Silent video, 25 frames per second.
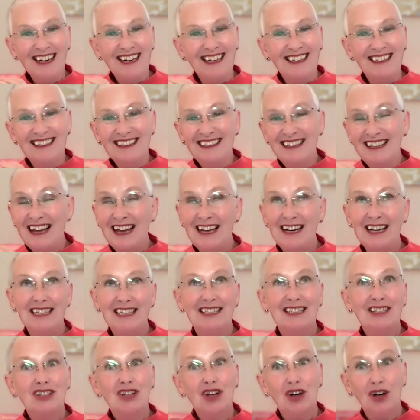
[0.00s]
And that
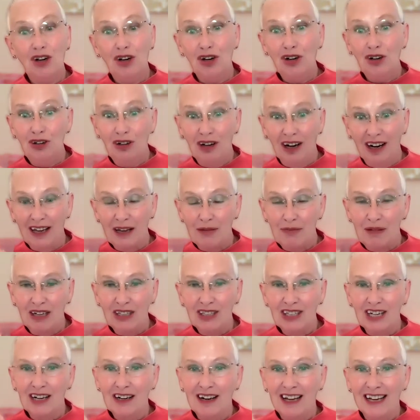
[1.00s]
is totally a
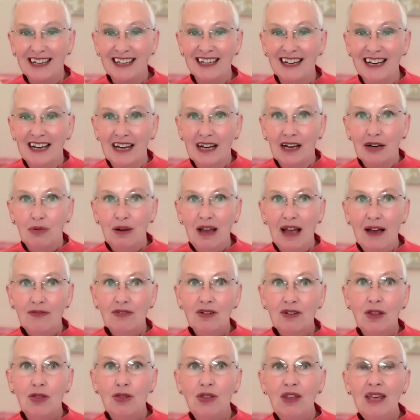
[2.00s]
magic. Like, we have to
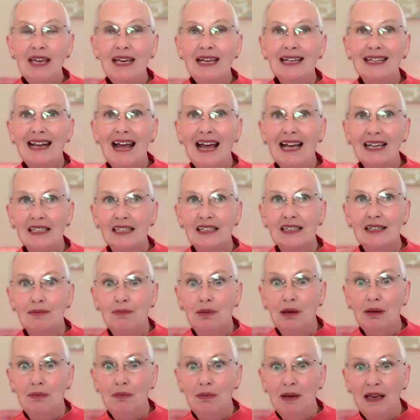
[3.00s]
think it has to
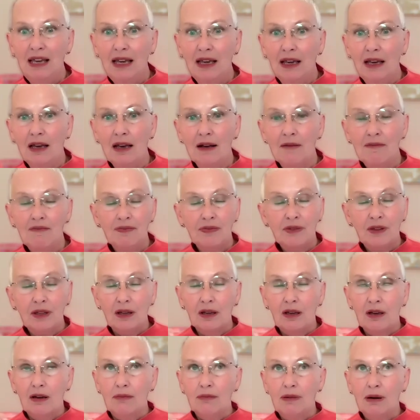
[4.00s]
be big,
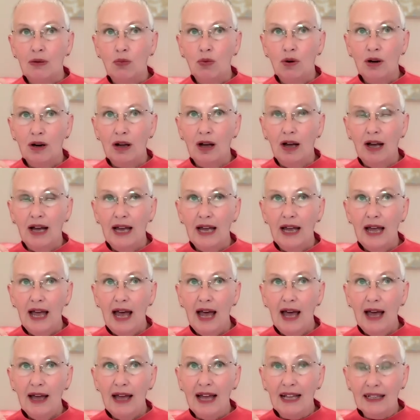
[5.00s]
but
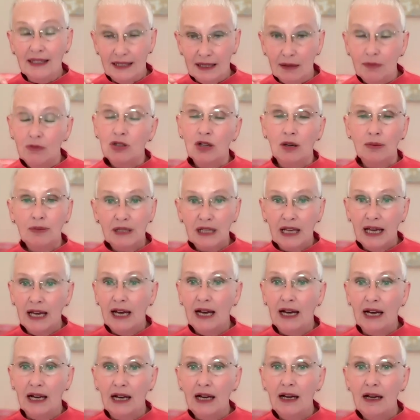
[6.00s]
and sometimes they
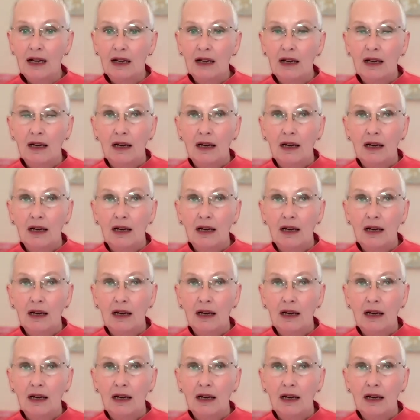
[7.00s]
are,